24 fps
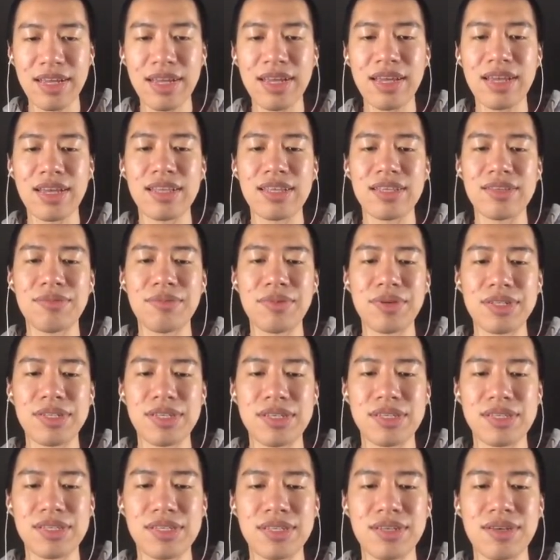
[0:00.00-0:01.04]
And we
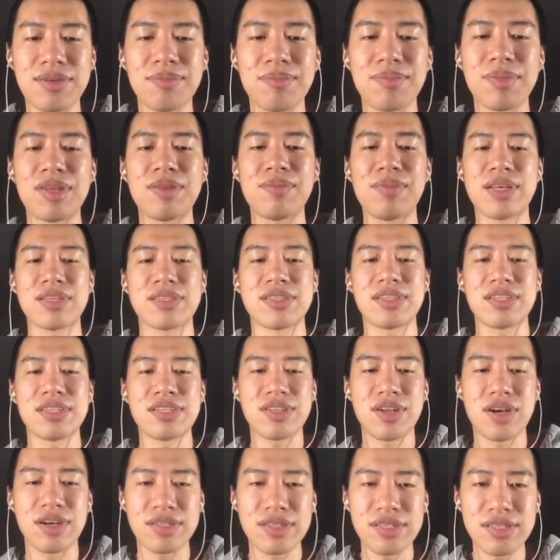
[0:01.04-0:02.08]
just minimize
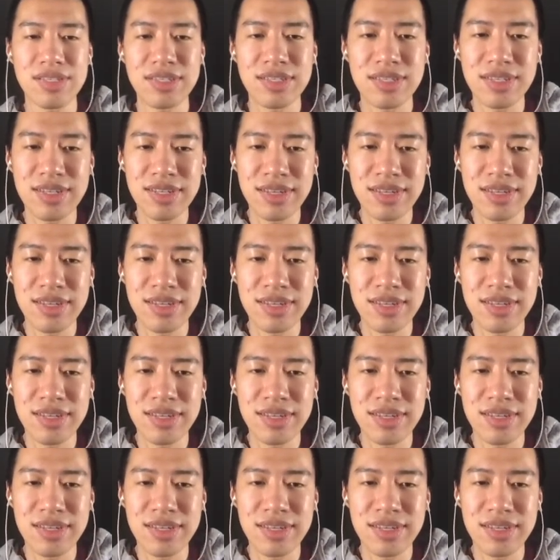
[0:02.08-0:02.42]
this loss.